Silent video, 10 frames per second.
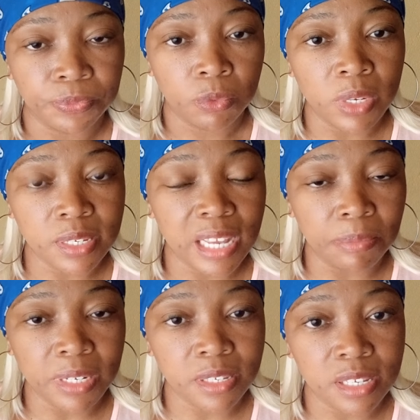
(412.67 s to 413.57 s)
When
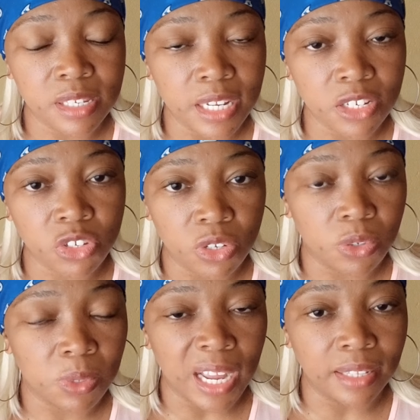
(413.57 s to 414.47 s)
someone sits next to
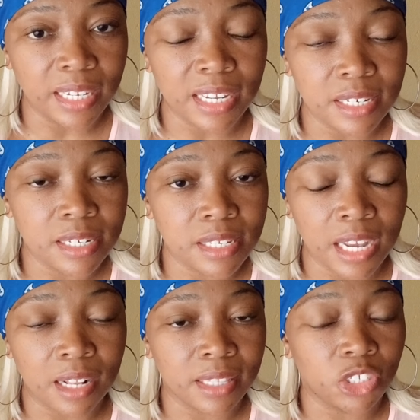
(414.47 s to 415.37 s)
you and they can just
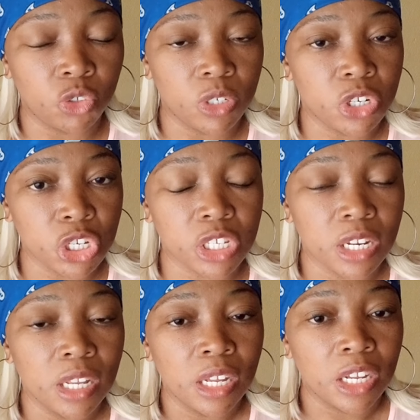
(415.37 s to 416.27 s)
tell that you're just
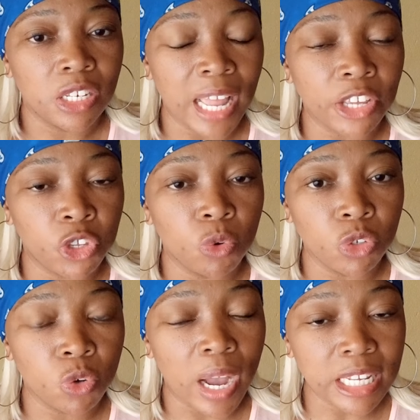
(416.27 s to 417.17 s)
like
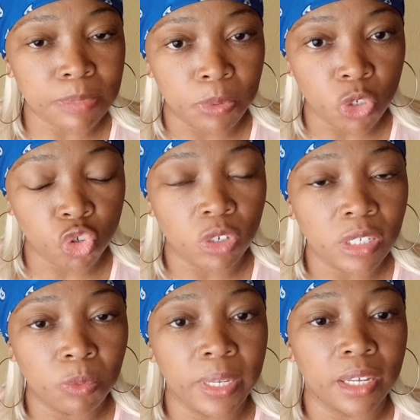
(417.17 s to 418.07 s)
you are
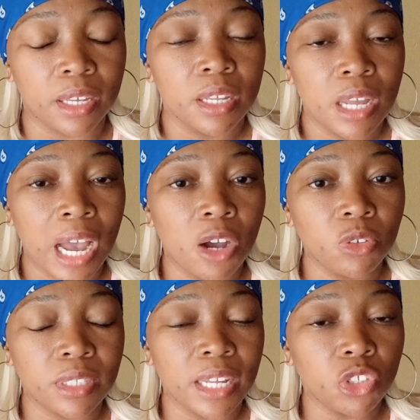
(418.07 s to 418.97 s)
spiritually weak, how
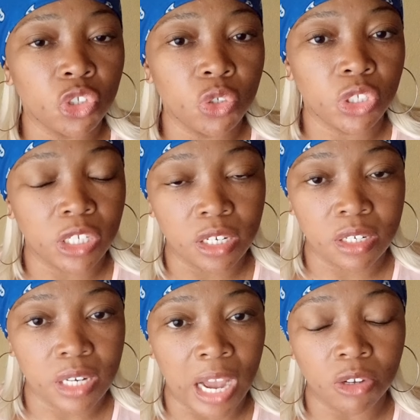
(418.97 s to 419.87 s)
then do you
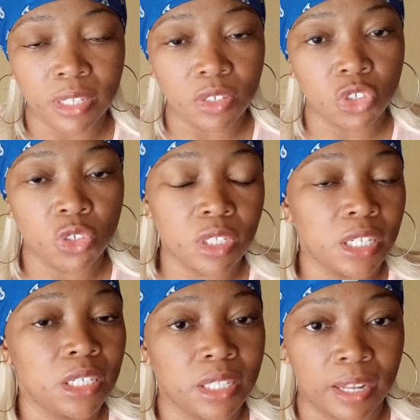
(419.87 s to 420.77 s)
teach
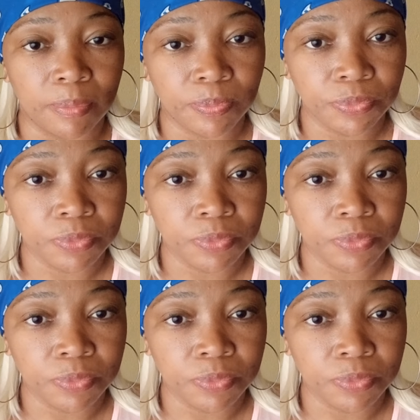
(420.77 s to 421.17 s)
them?